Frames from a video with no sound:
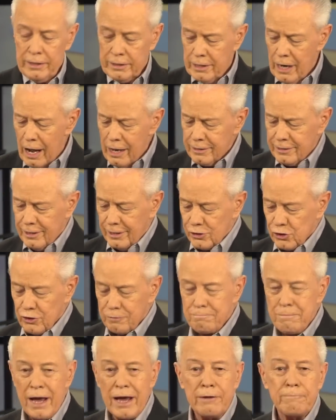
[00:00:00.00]
God
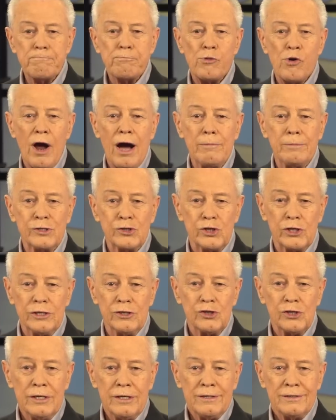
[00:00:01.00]
doesn't make
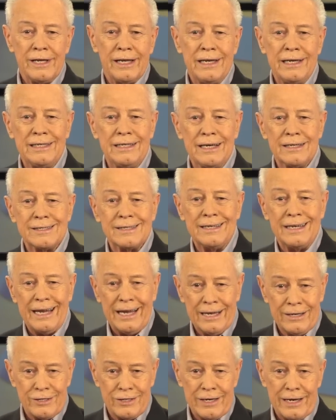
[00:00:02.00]
promises that He doesn't
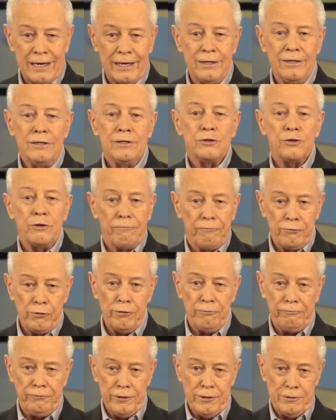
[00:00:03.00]
intend to
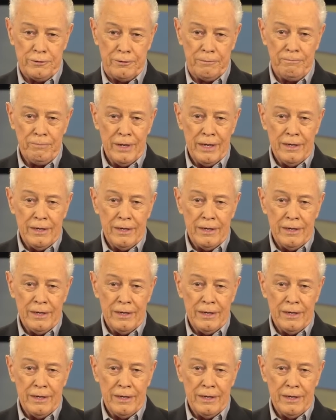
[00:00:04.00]
fulfill.